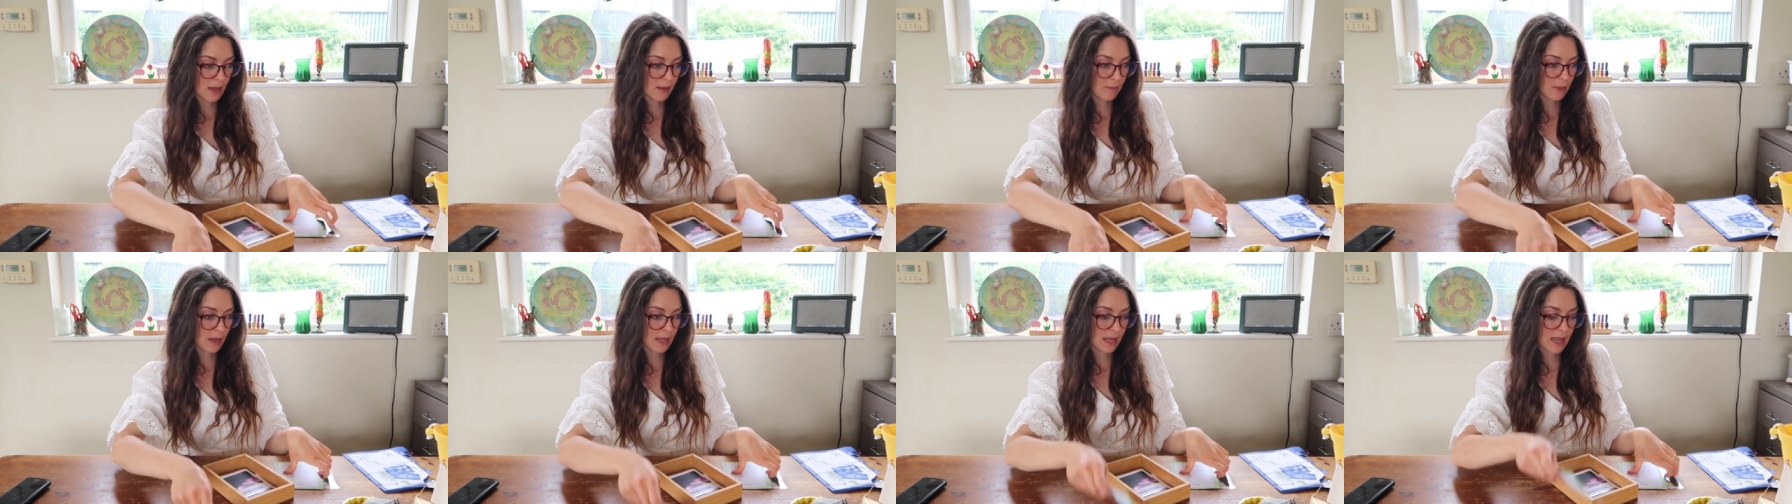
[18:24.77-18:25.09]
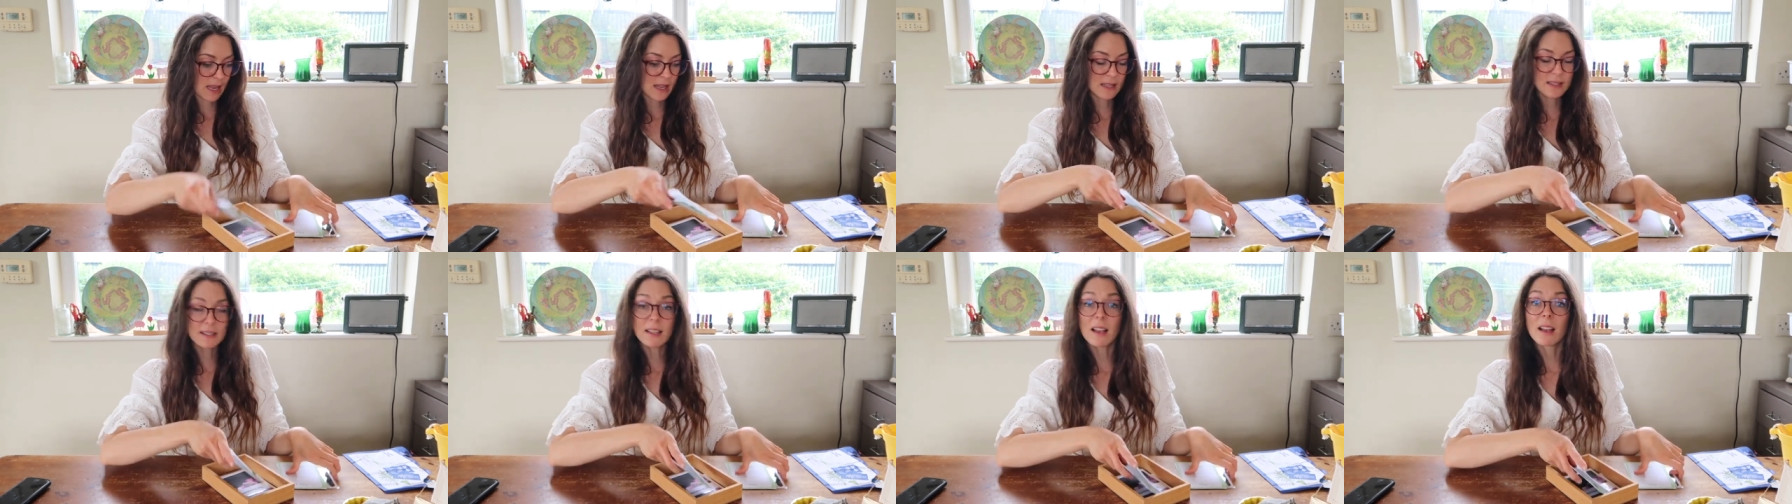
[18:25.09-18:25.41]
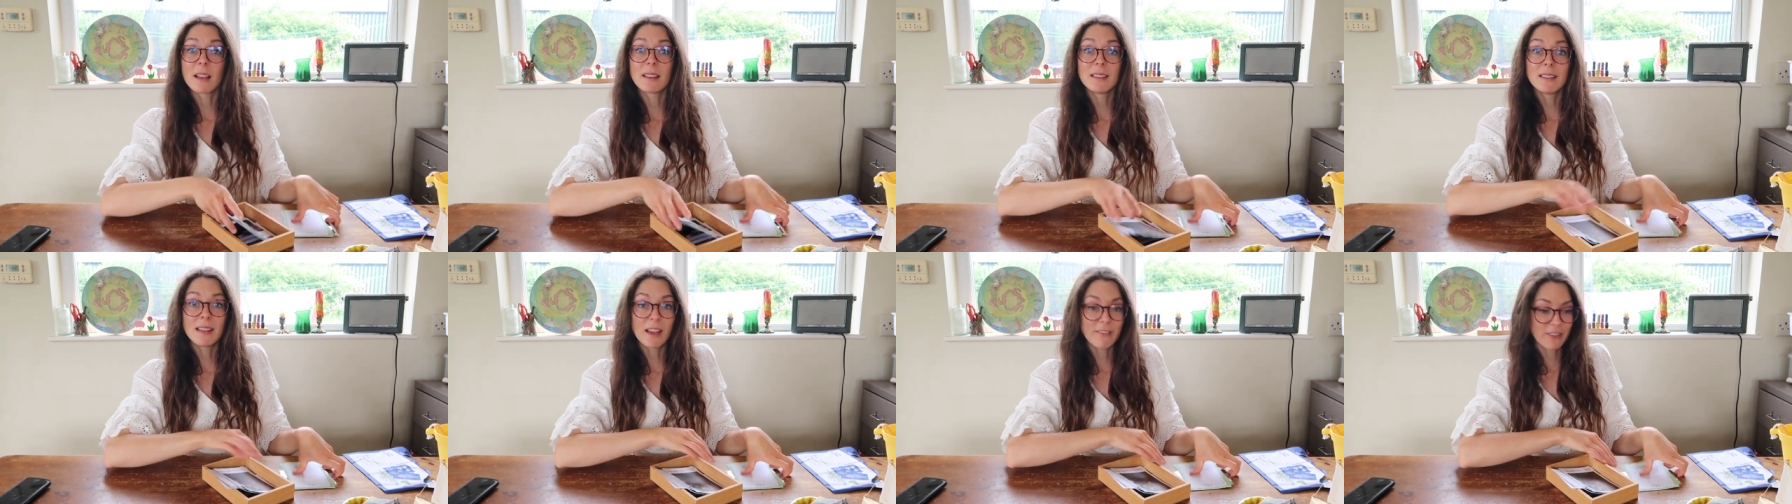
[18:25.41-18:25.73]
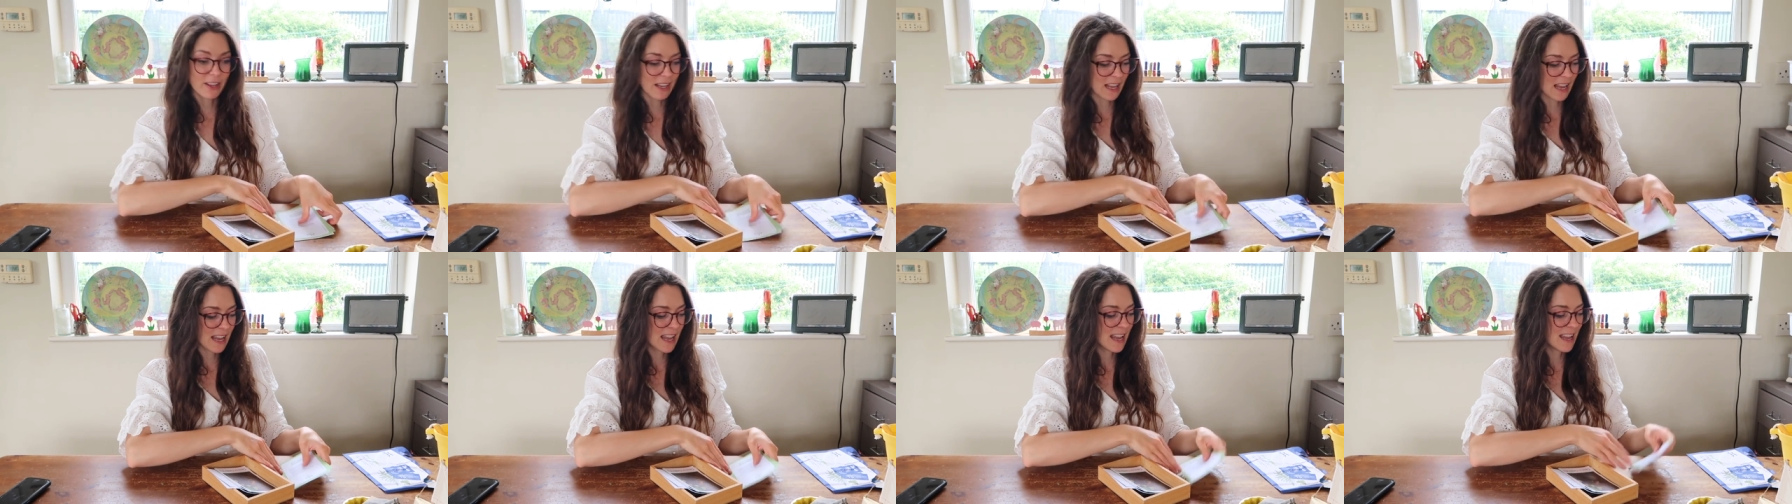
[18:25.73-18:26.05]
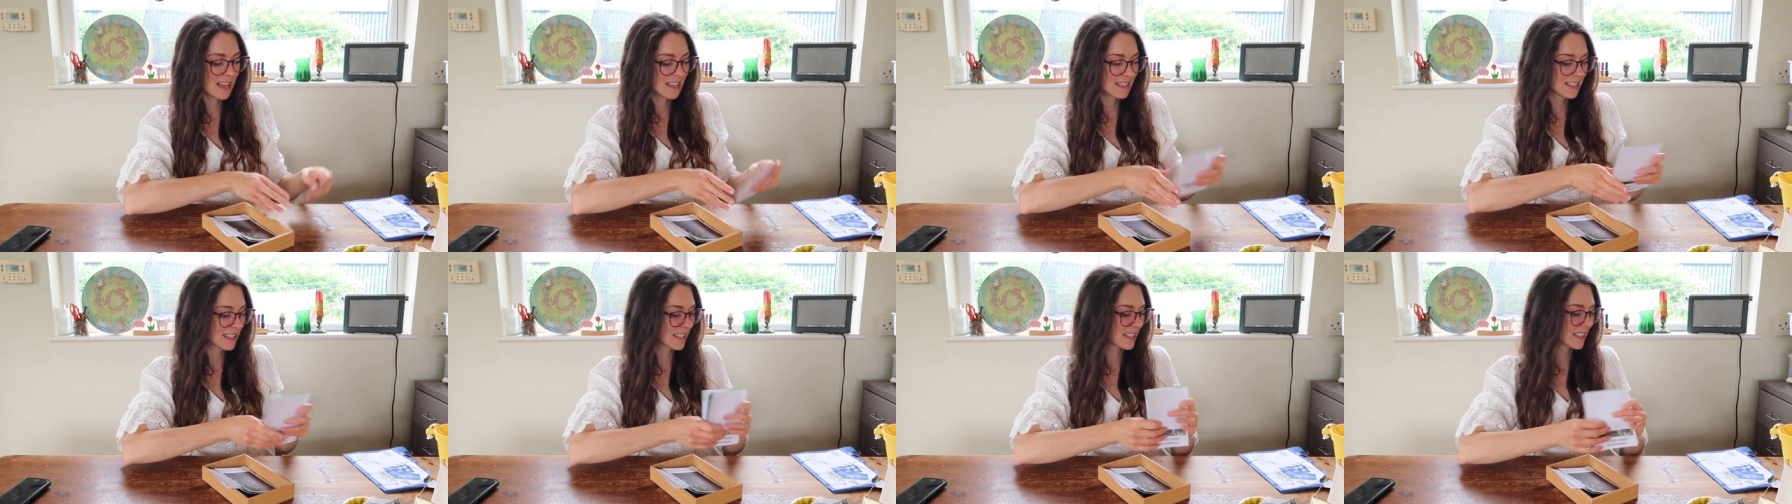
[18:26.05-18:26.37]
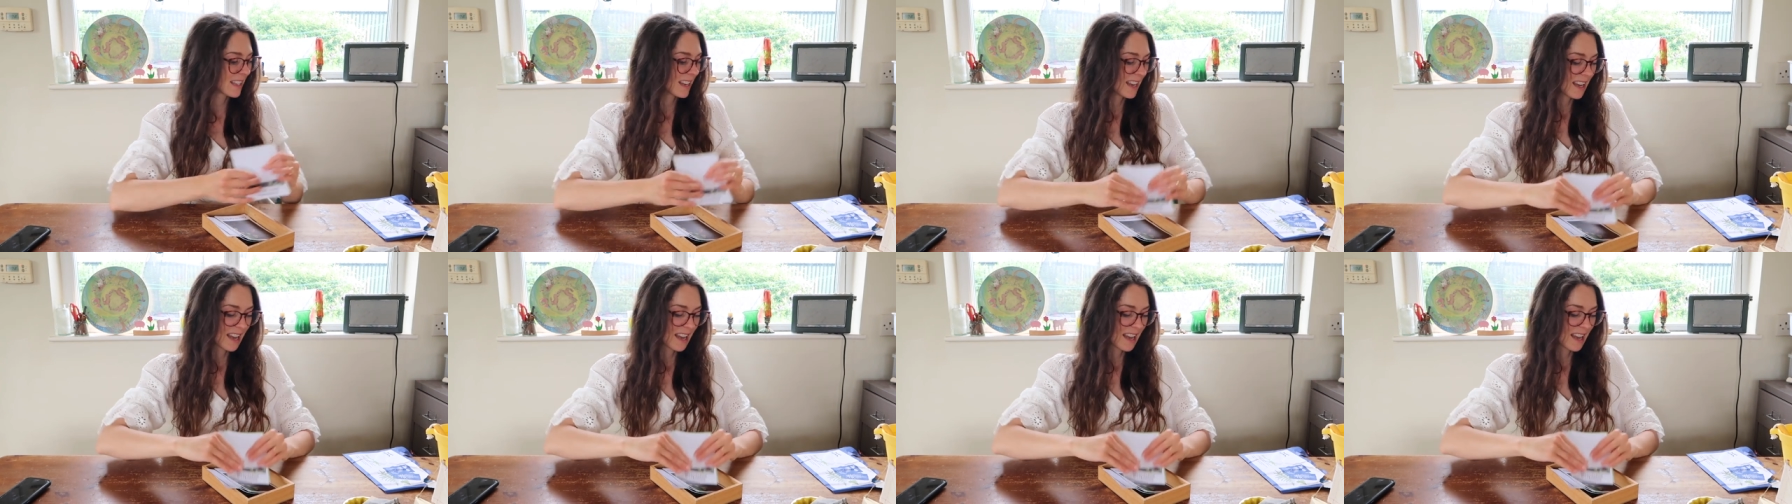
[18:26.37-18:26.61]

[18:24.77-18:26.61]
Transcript: and my kids are loving it.